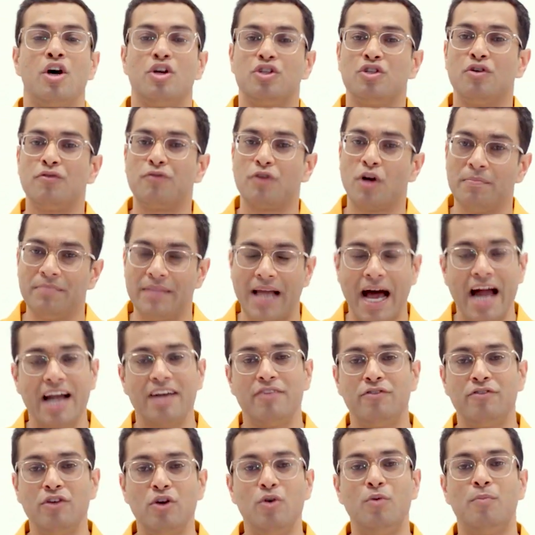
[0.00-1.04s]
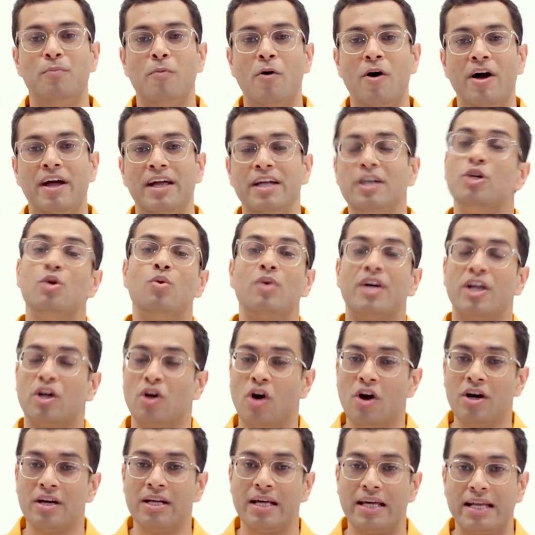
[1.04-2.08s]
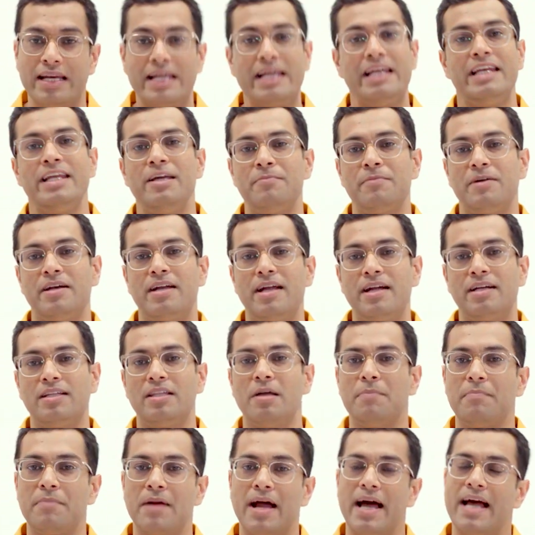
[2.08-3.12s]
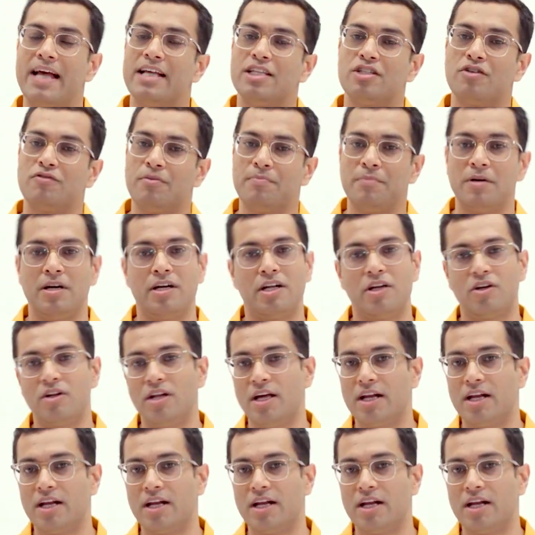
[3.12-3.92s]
So from that viewpoint, you cannot really predict the price of a particular